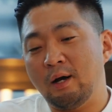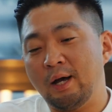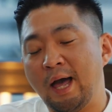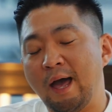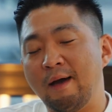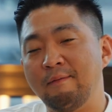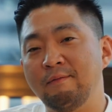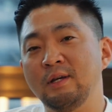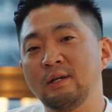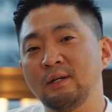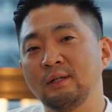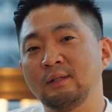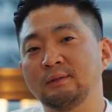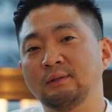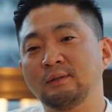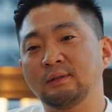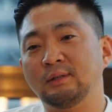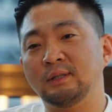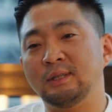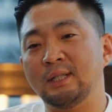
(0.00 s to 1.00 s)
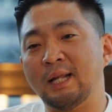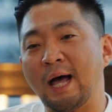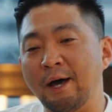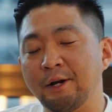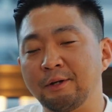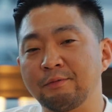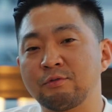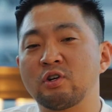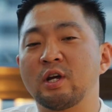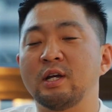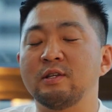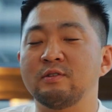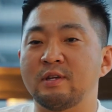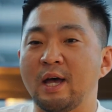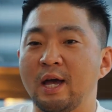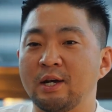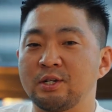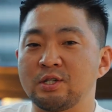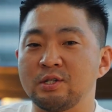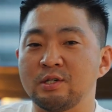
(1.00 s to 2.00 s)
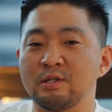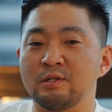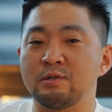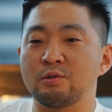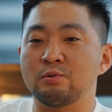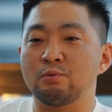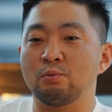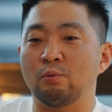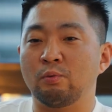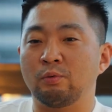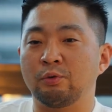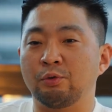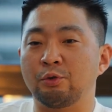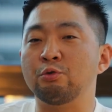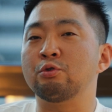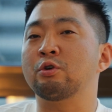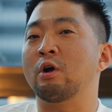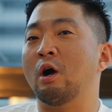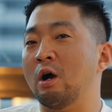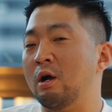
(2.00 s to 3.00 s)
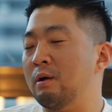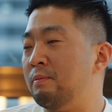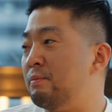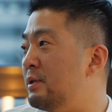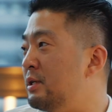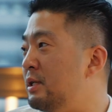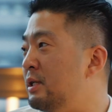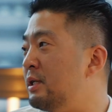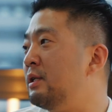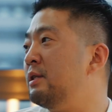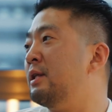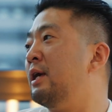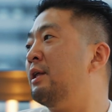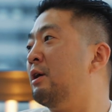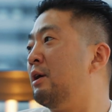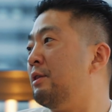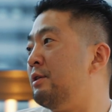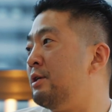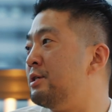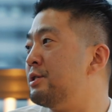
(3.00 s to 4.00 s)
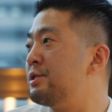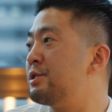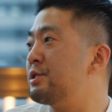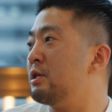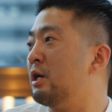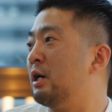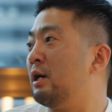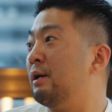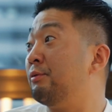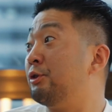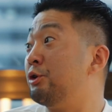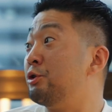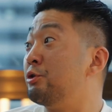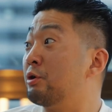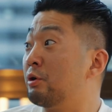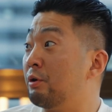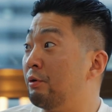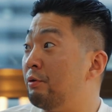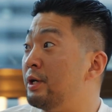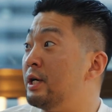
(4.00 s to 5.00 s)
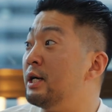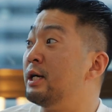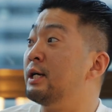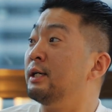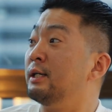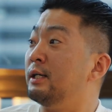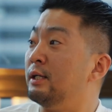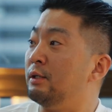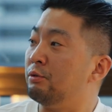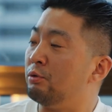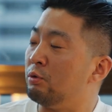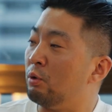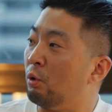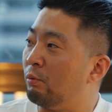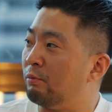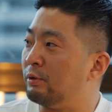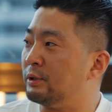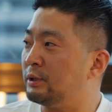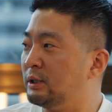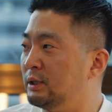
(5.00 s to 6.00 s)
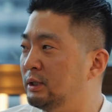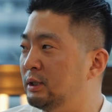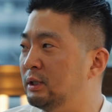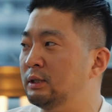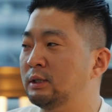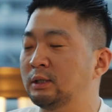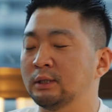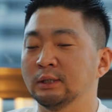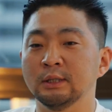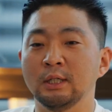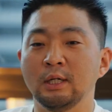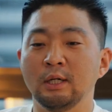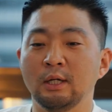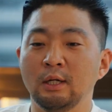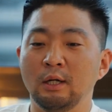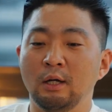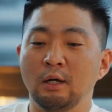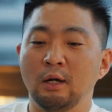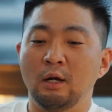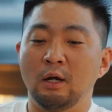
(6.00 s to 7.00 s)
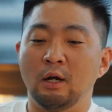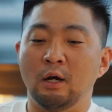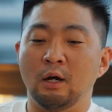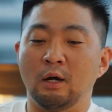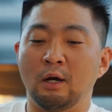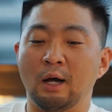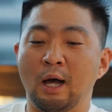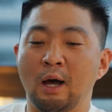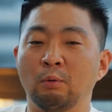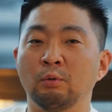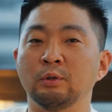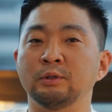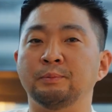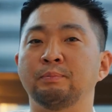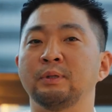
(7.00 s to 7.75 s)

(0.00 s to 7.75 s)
having a lot of transactions through carbon and others through Korea into overseas, I was